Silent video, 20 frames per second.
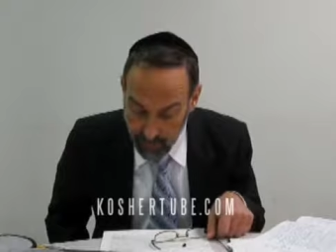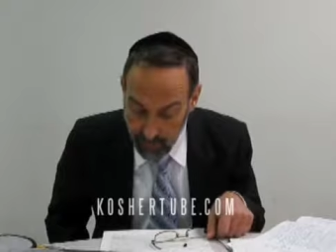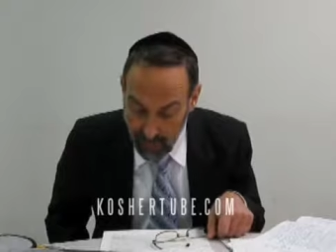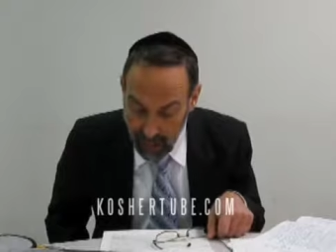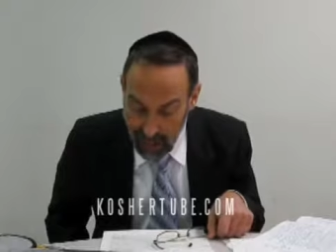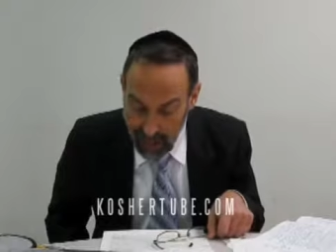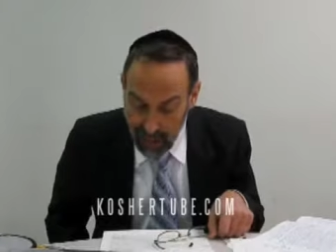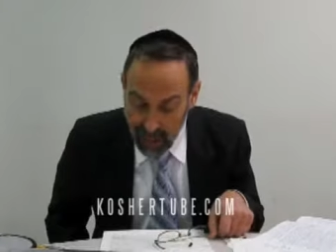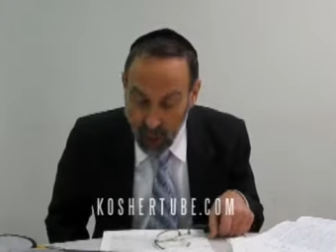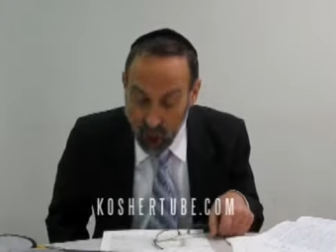
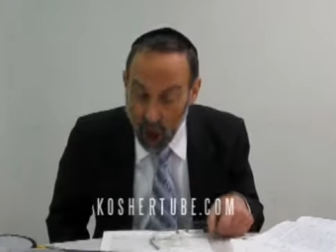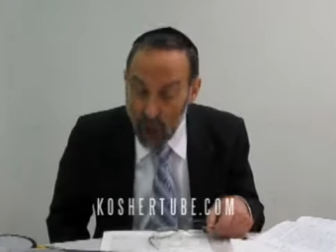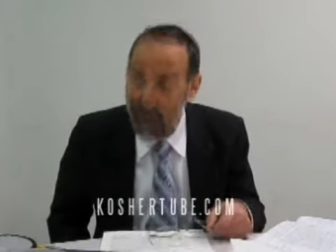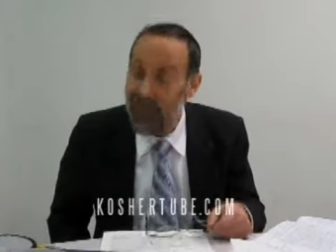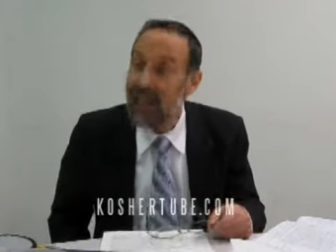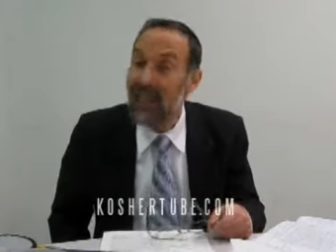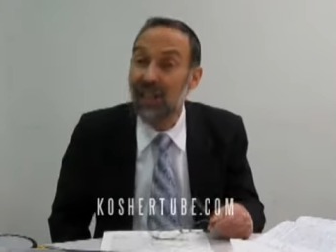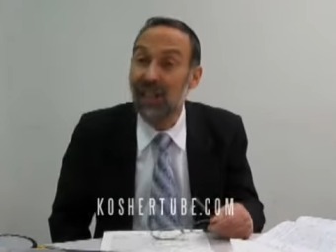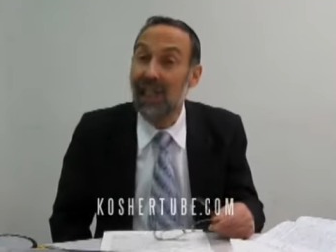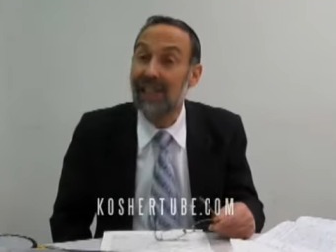
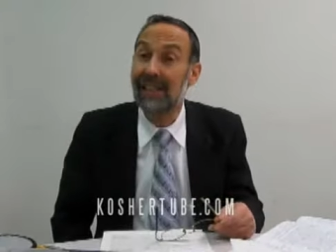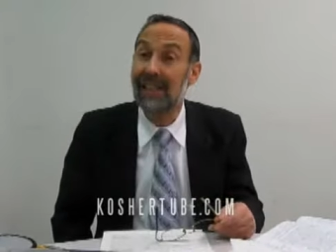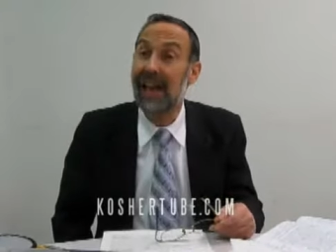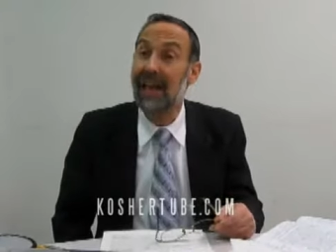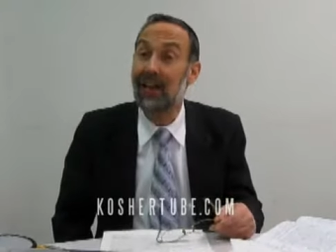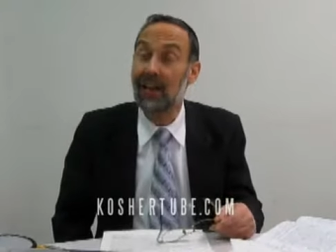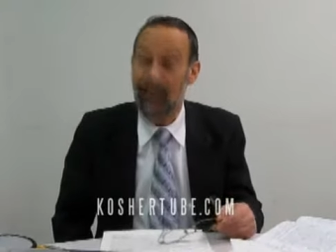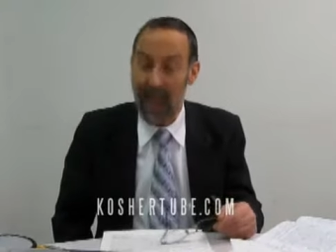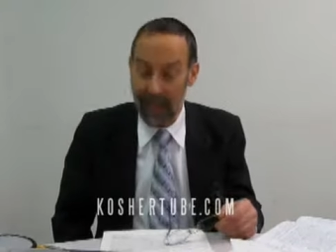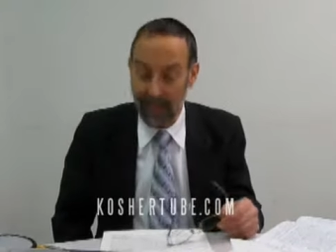Hakovesh es
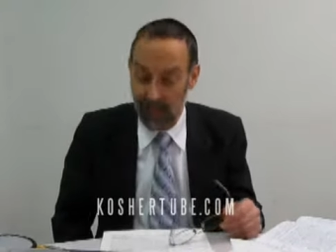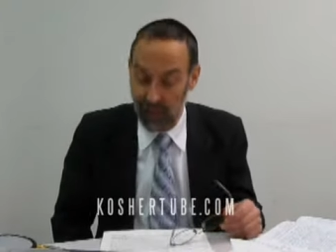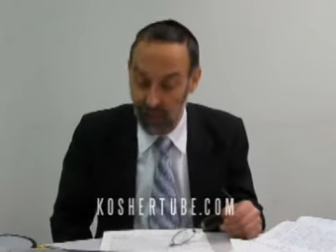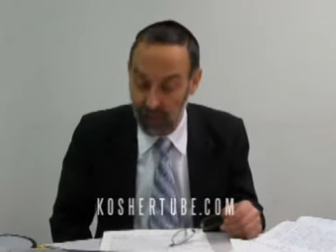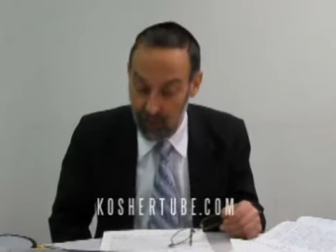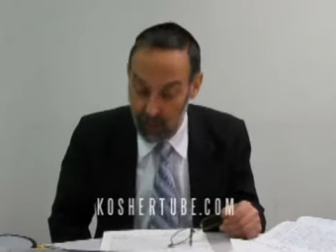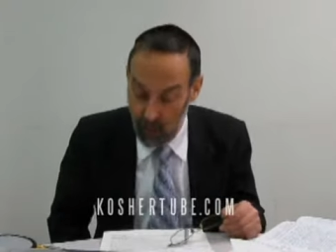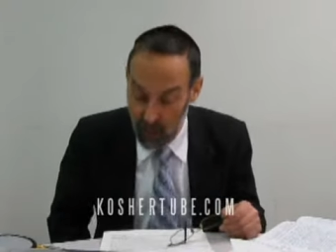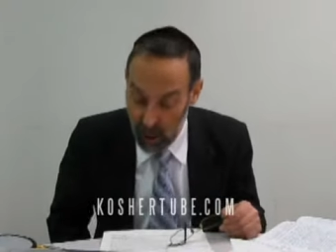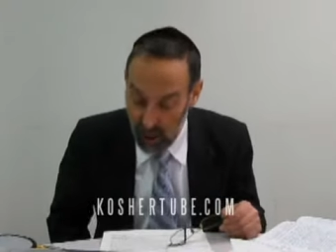
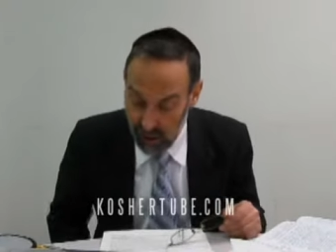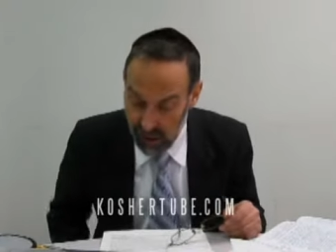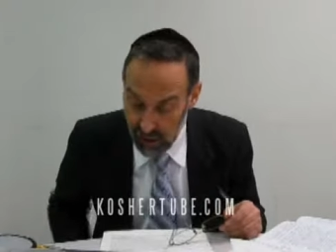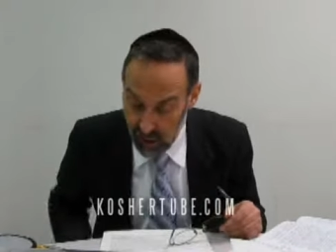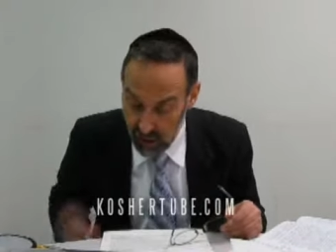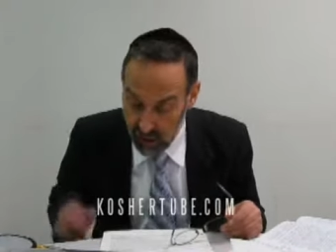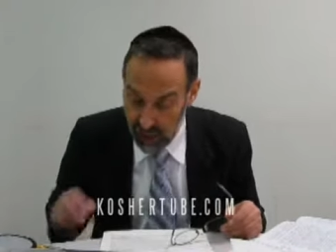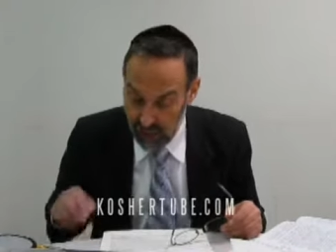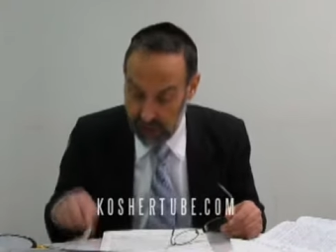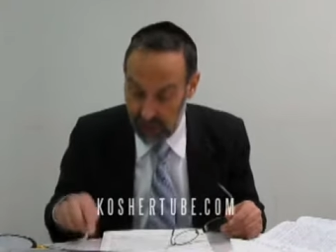
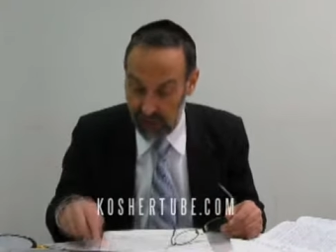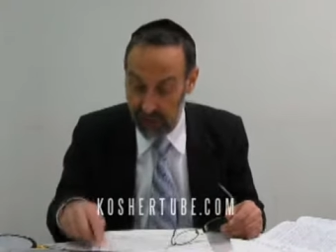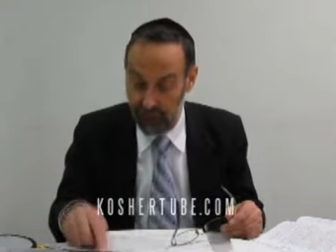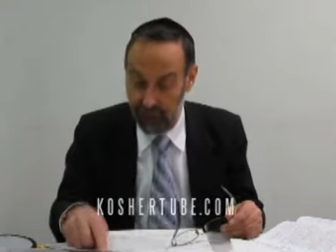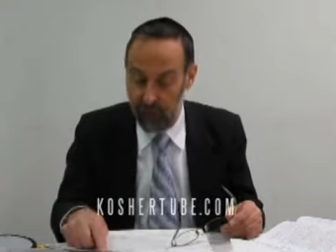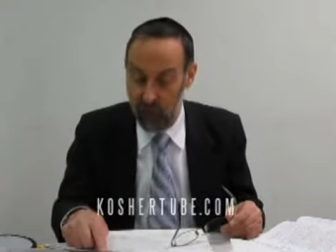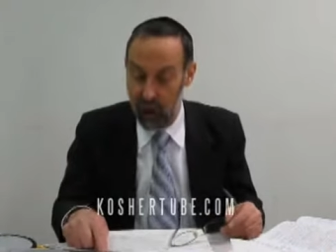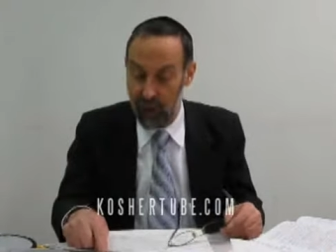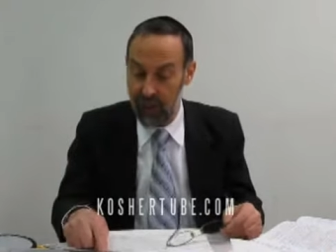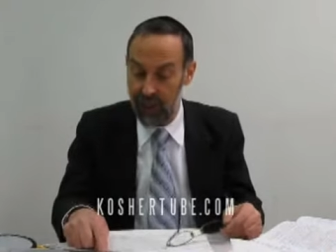nevuoso, this is the
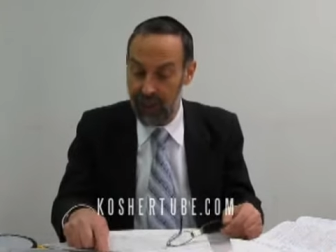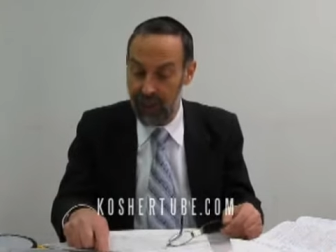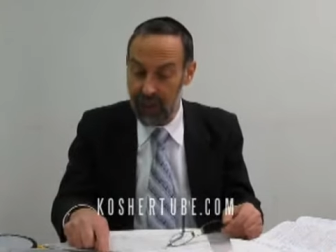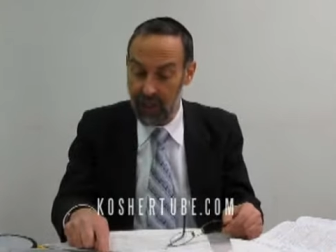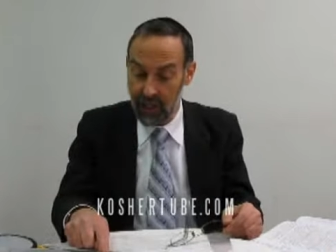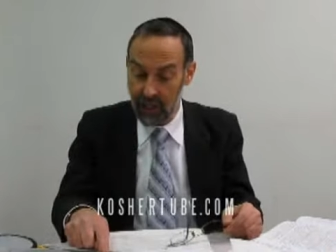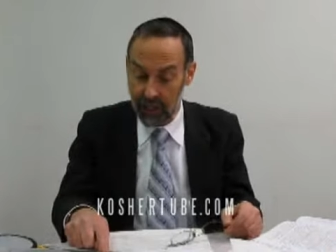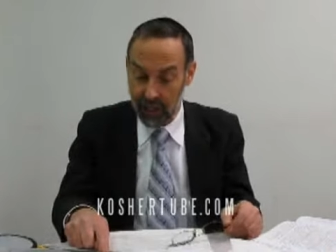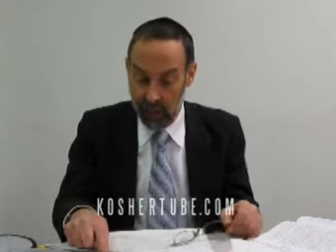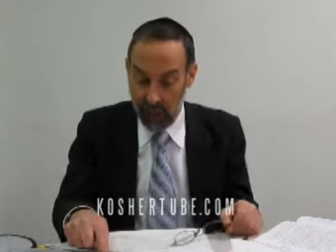fourth
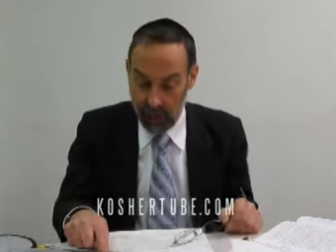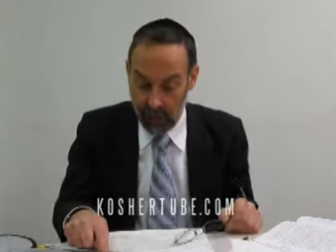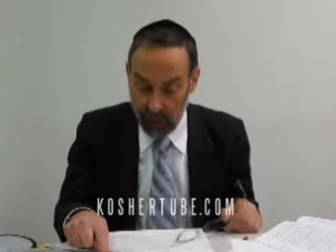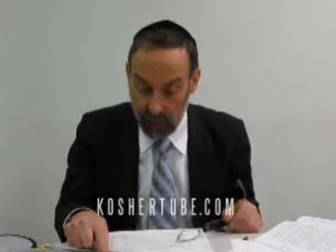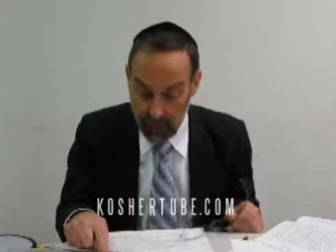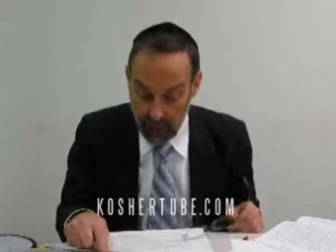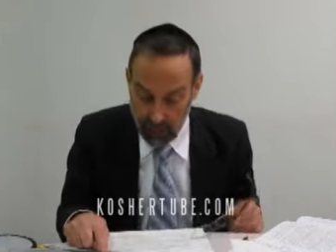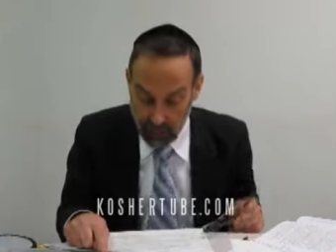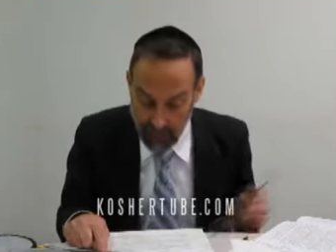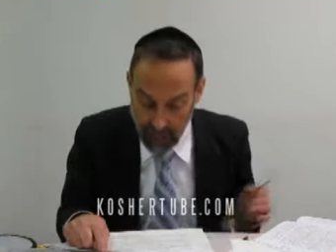source on
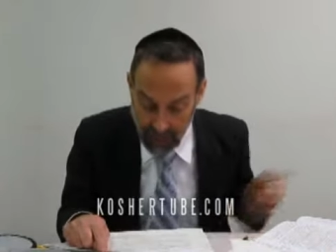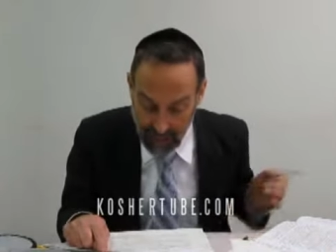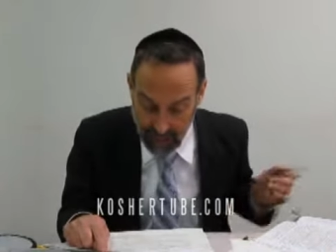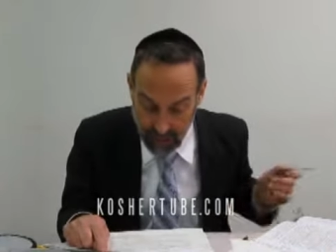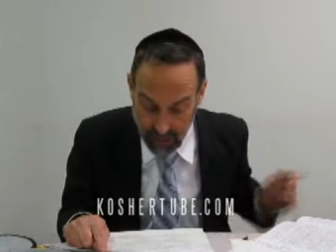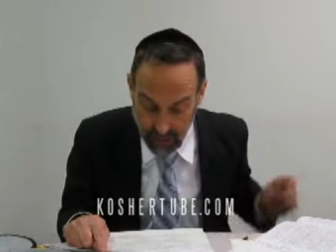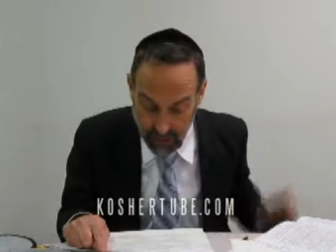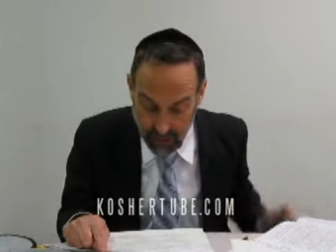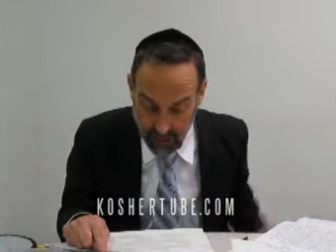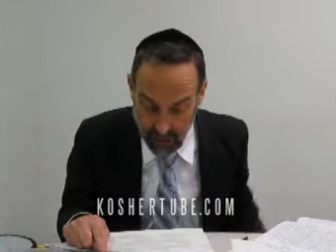your
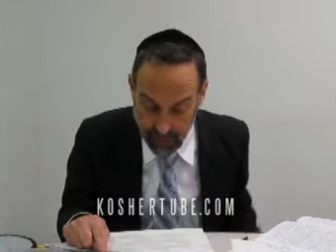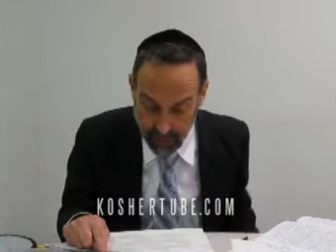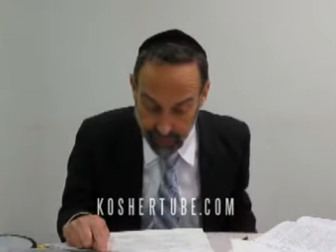page,